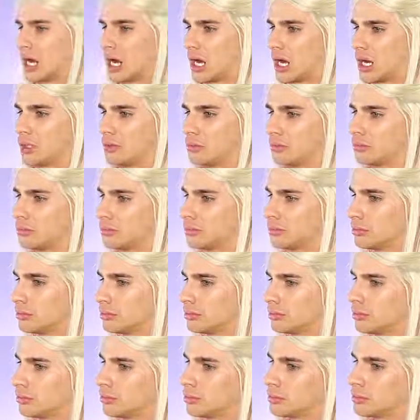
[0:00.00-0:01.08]
Then cross the whole
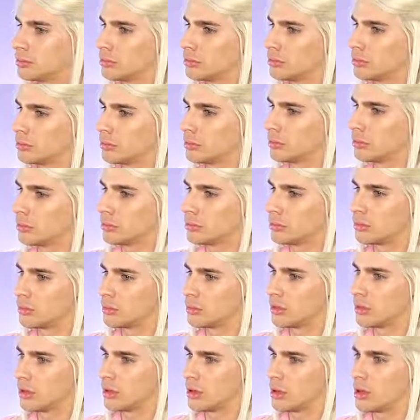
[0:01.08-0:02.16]
section over the middle
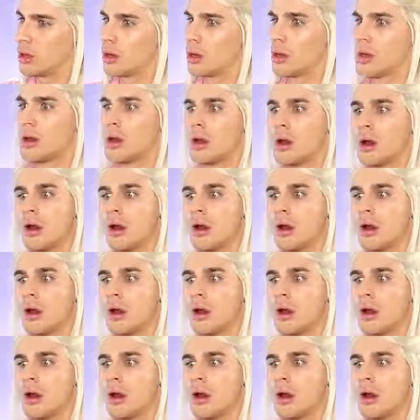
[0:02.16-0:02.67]
strand.